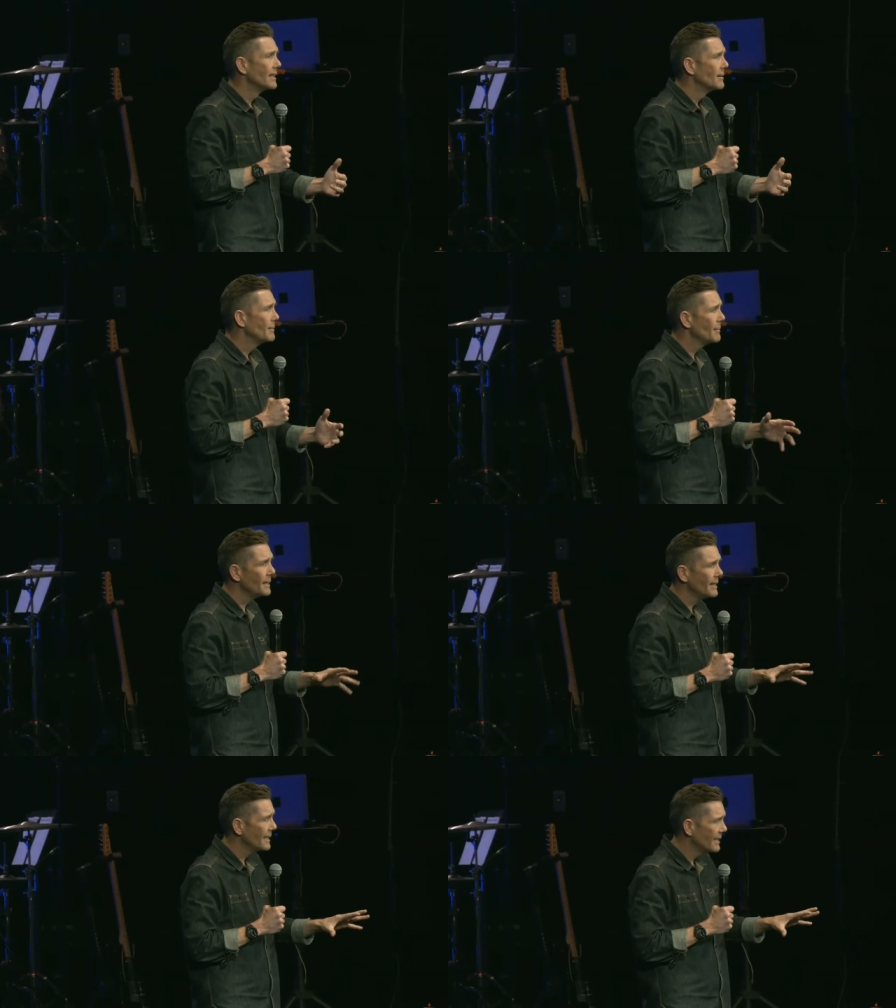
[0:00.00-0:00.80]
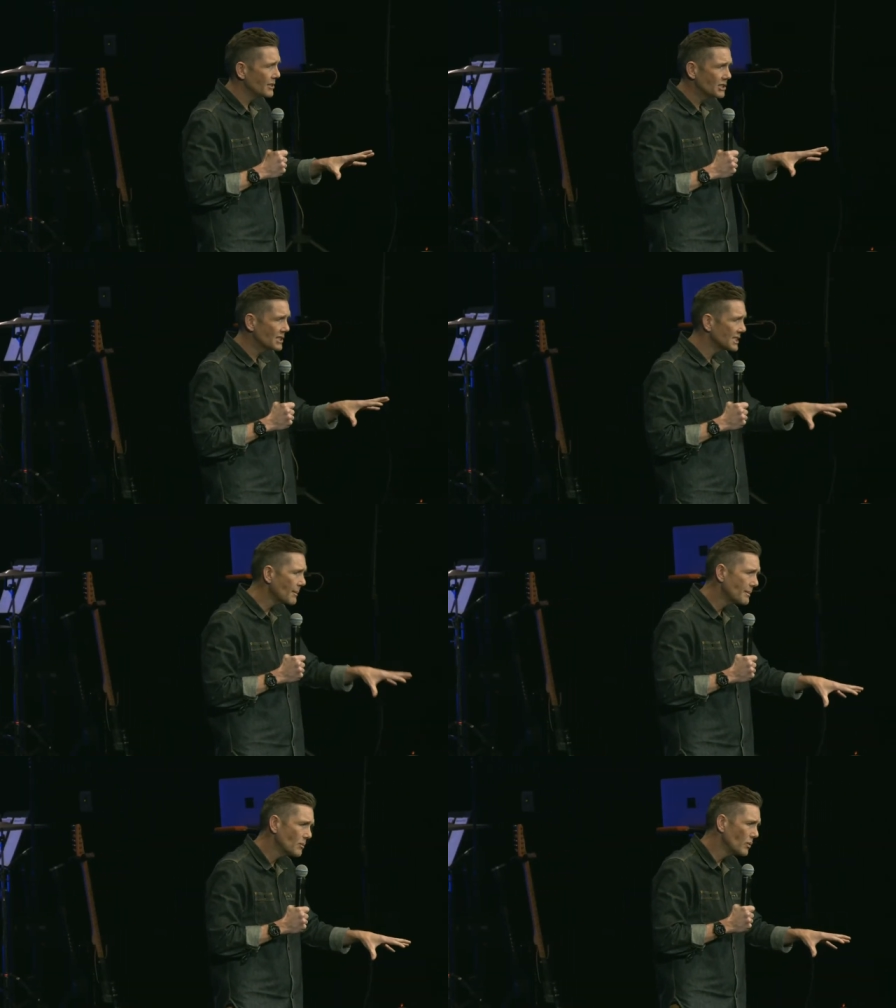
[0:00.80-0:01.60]
Maybe there's just
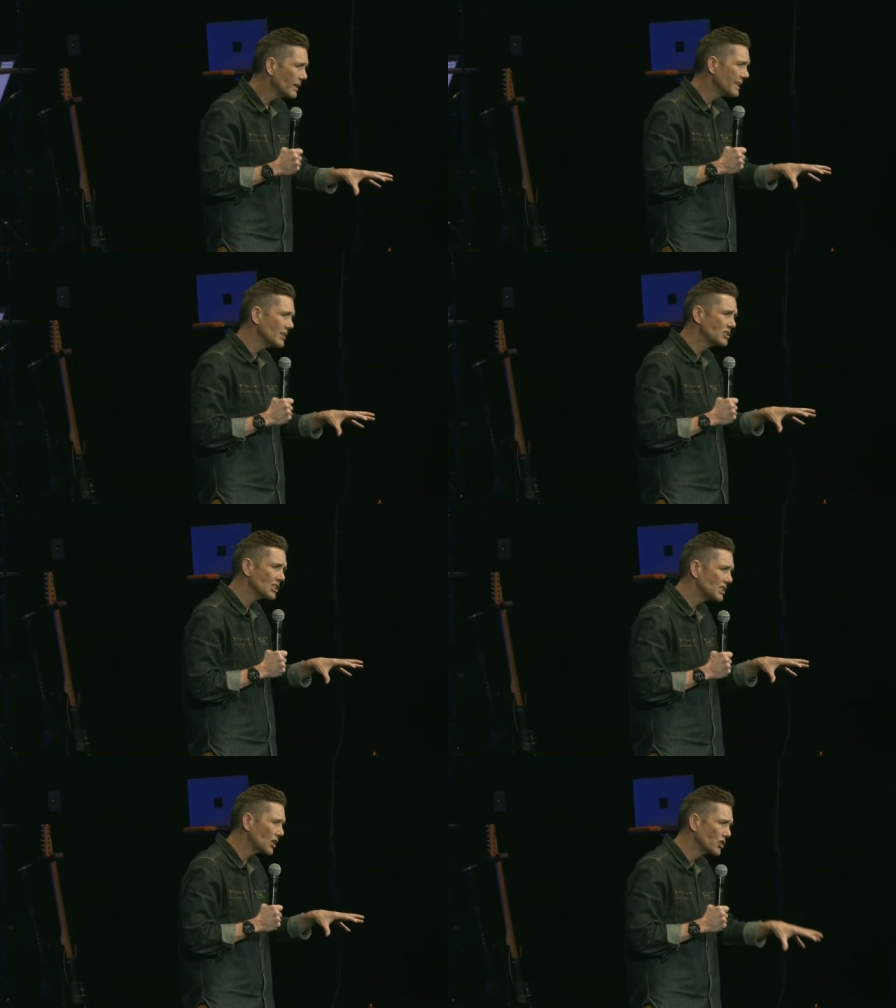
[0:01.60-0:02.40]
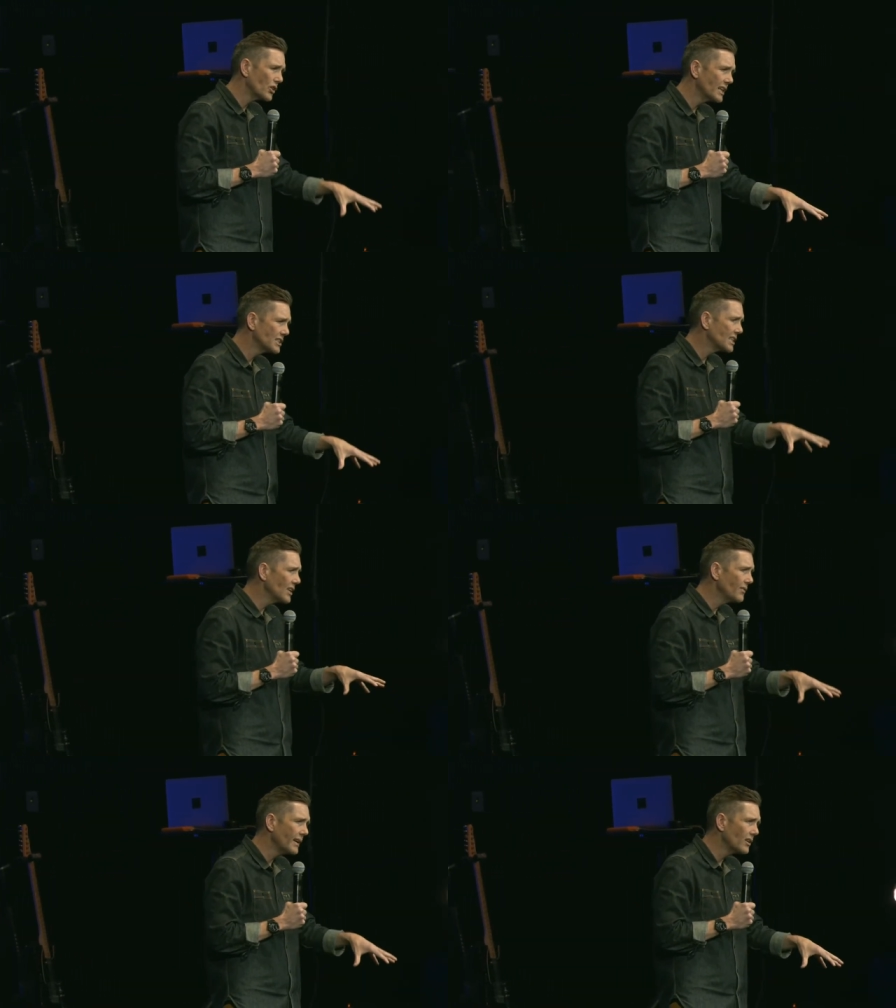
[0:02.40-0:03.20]
something where there's just a grudge that
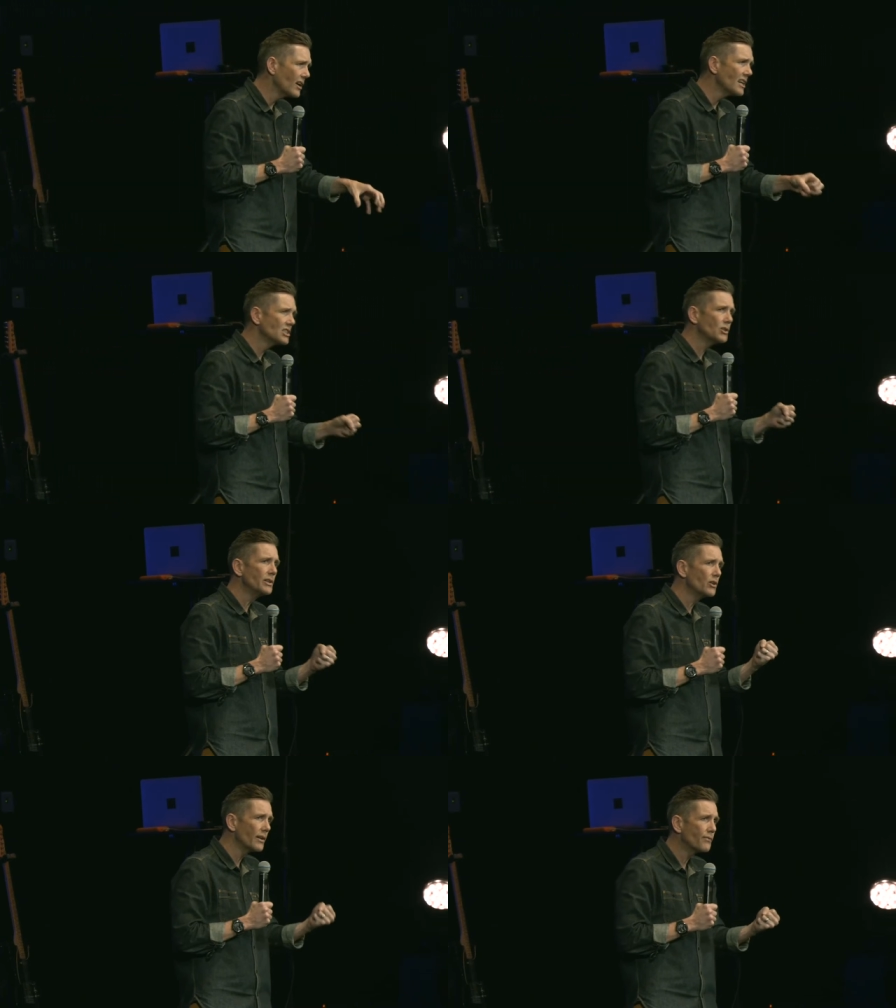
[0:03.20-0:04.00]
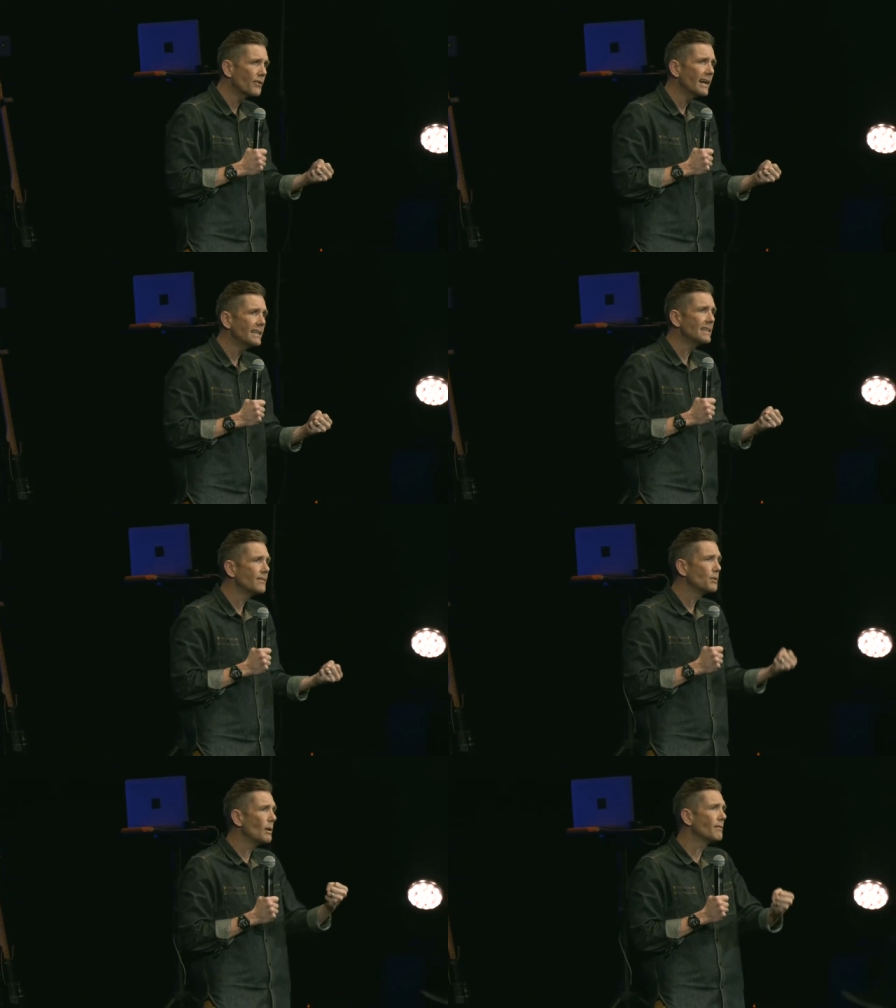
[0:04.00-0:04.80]
you've held on to, and you're afraid that
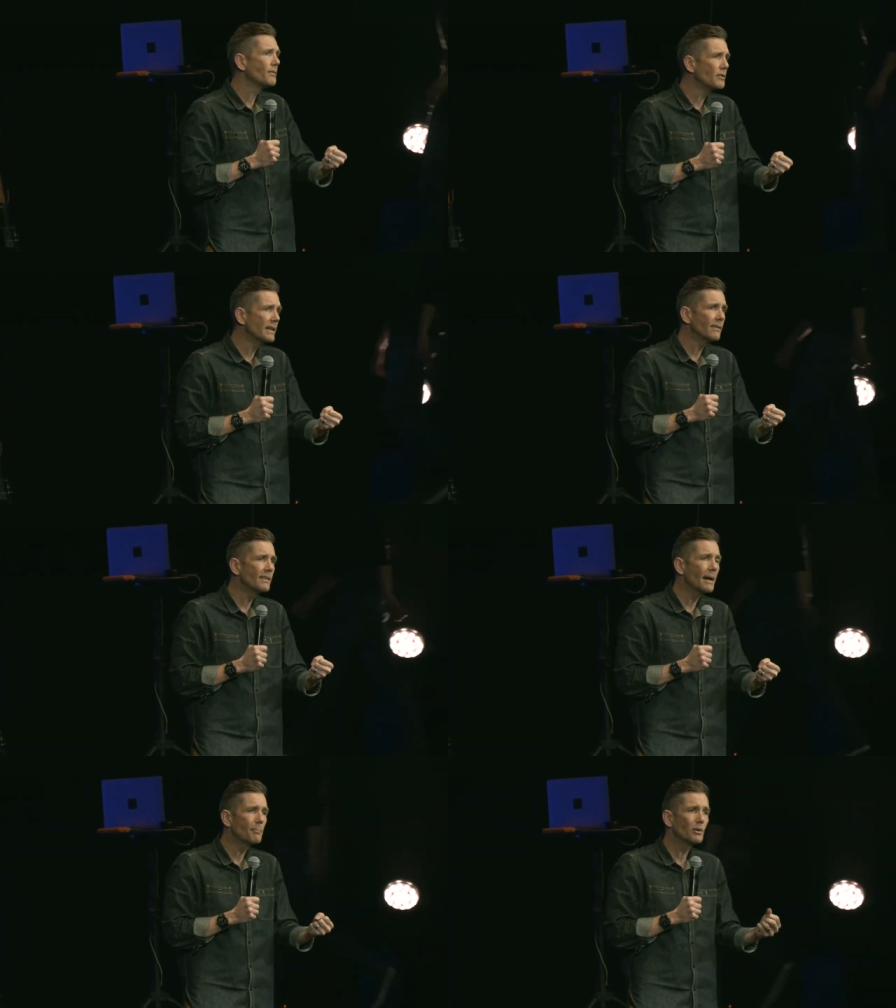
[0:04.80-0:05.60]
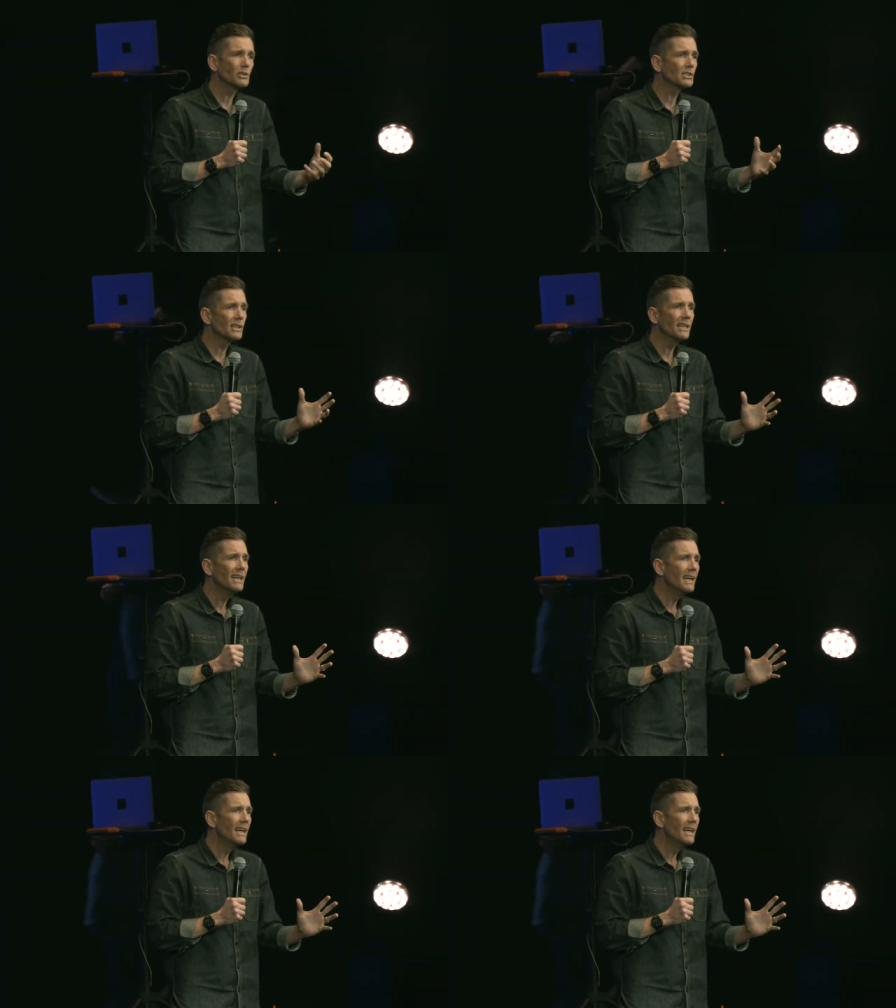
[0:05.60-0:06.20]
if you ever forgive that person,